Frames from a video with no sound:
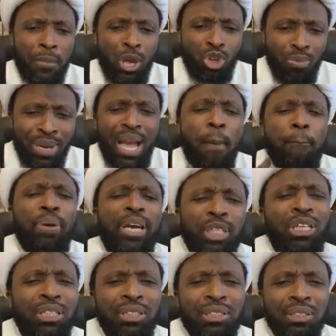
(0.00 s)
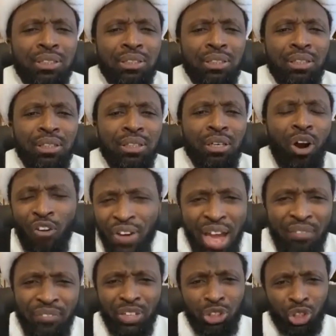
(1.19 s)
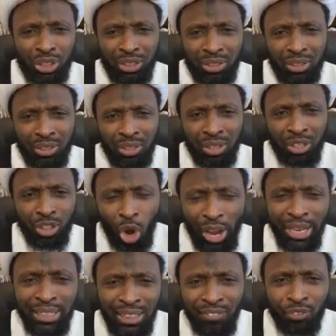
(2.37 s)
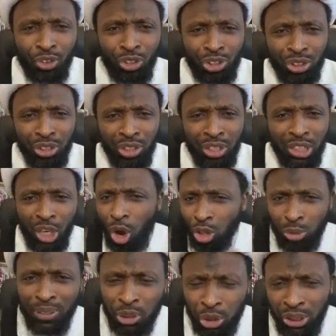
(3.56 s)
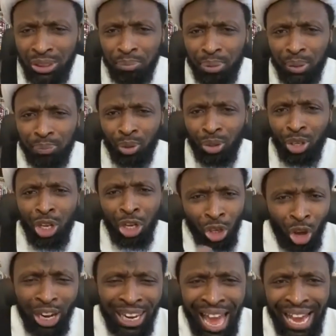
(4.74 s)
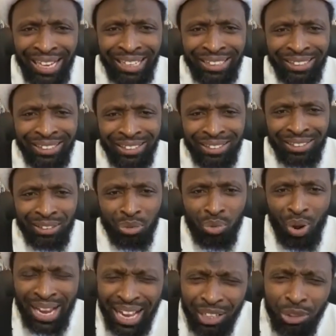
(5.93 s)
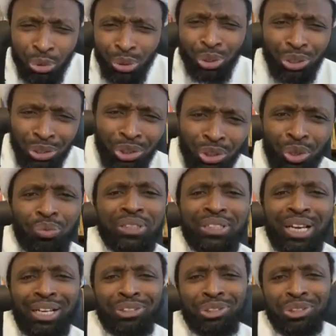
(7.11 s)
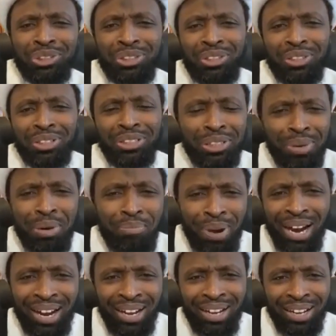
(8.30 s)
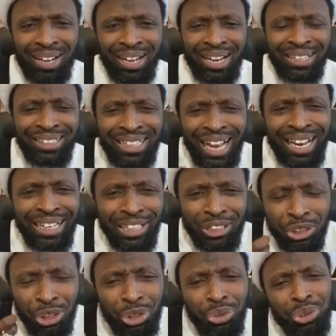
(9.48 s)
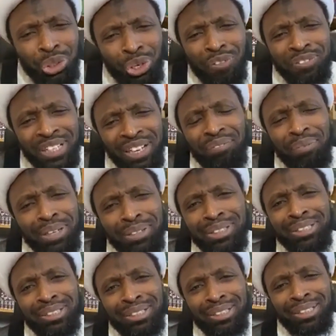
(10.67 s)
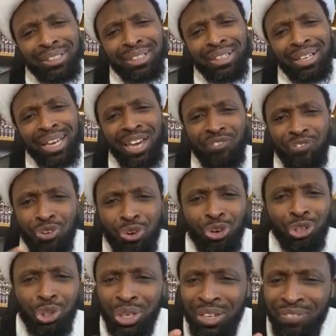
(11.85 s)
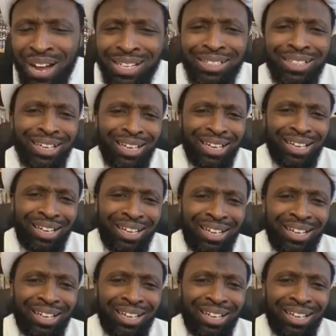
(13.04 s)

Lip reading: You become patient of everything. Not eating food, not mistreating people, not lying. Why can't you continue with that? Remember, it is an institution of self-building. If you go to university,